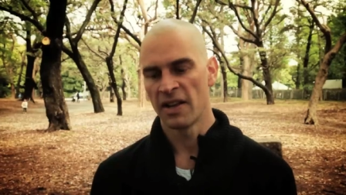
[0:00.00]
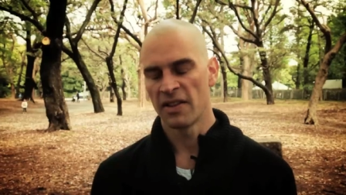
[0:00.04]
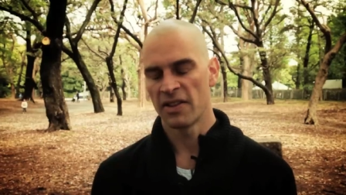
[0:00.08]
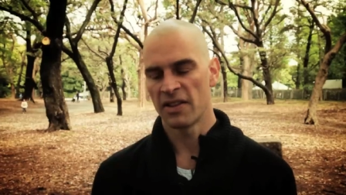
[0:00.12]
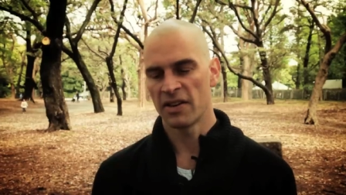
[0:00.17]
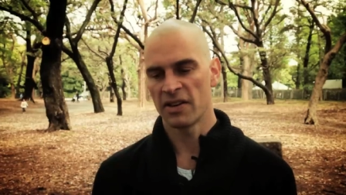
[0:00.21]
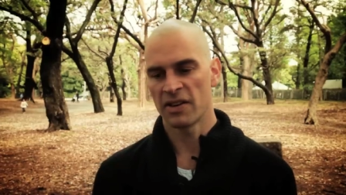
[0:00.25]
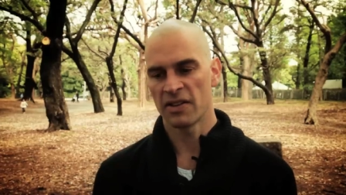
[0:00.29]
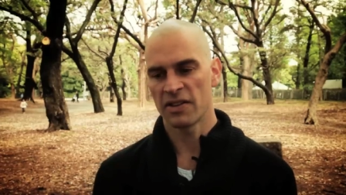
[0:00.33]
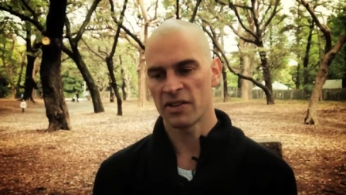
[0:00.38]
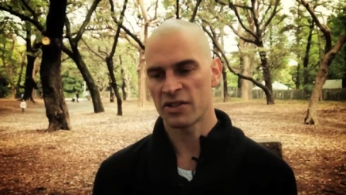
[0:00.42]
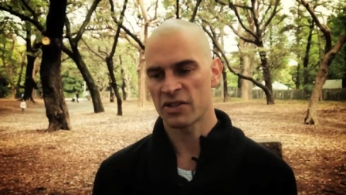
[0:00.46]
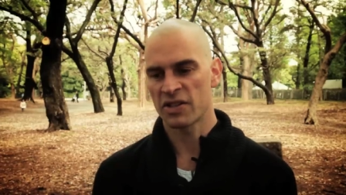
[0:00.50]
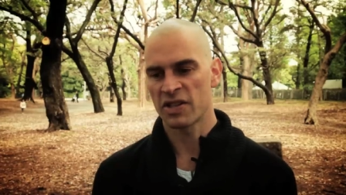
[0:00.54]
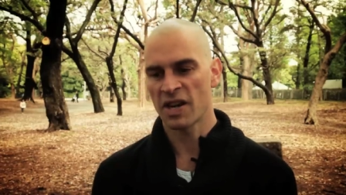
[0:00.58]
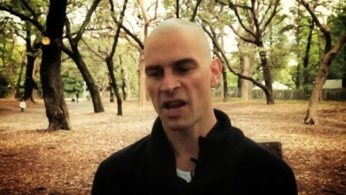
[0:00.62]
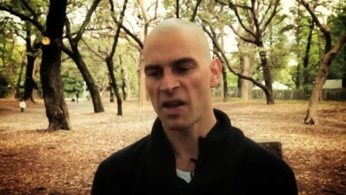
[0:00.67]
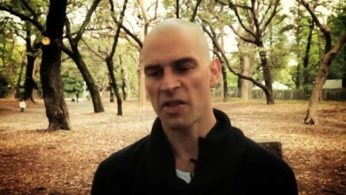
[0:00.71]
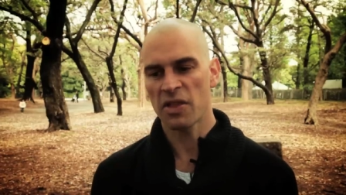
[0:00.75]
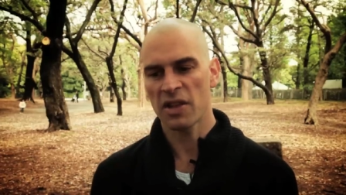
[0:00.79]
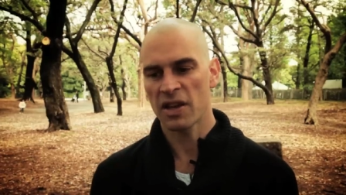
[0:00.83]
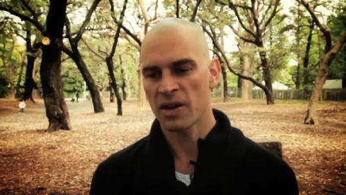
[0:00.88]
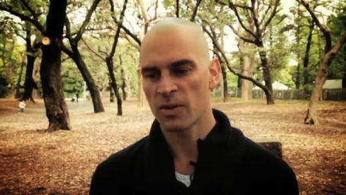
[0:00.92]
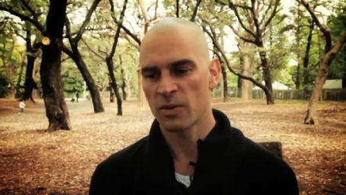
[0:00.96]
There's
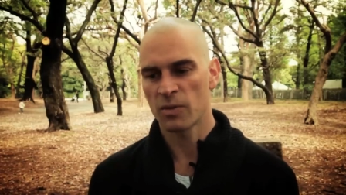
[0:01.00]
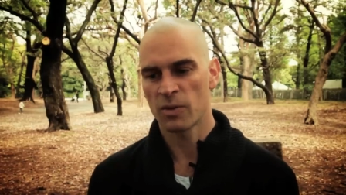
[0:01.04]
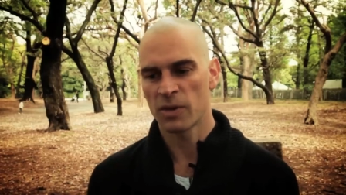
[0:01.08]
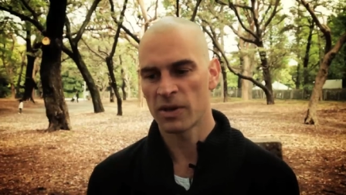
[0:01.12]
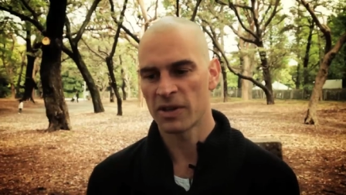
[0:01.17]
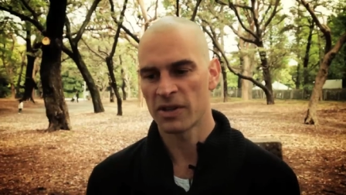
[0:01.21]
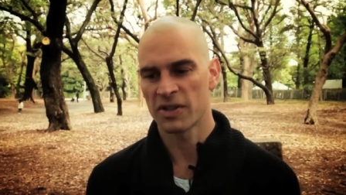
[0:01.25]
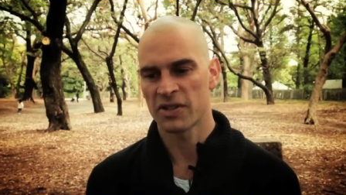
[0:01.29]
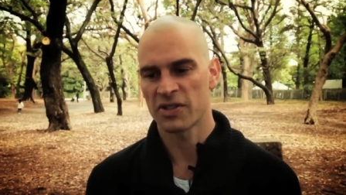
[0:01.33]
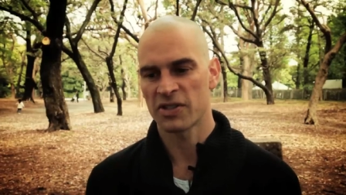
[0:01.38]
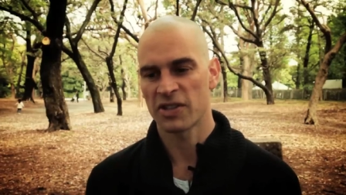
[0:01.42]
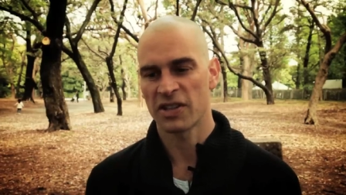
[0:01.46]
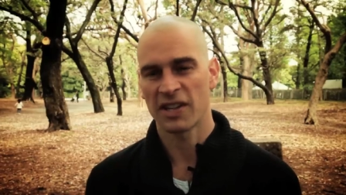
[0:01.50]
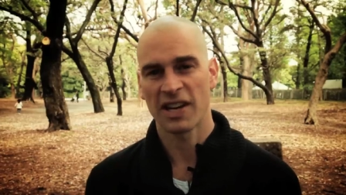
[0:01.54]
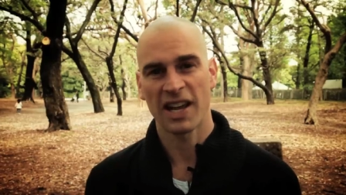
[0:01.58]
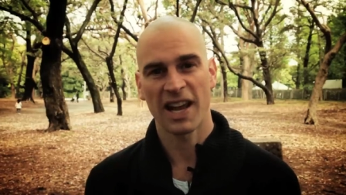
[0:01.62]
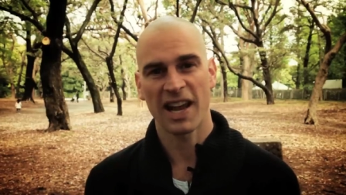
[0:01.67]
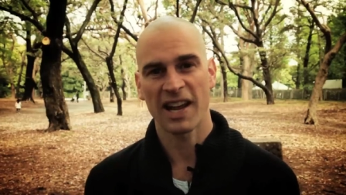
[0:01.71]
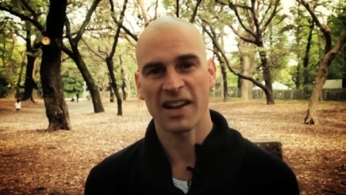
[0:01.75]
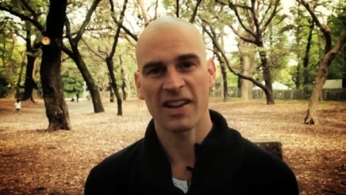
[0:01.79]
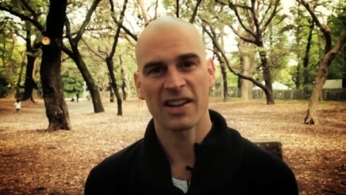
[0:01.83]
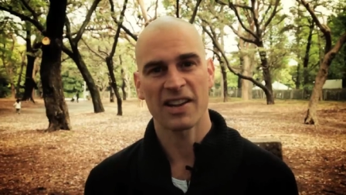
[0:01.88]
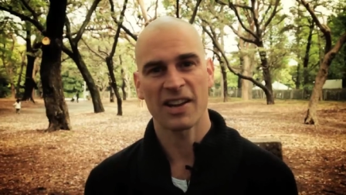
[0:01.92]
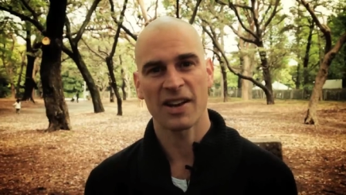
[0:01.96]
nothing worse than
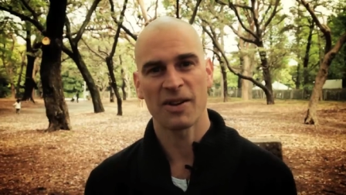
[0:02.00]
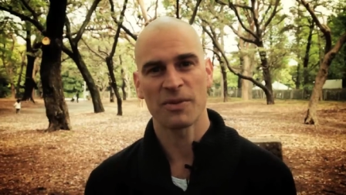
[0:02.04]
hanging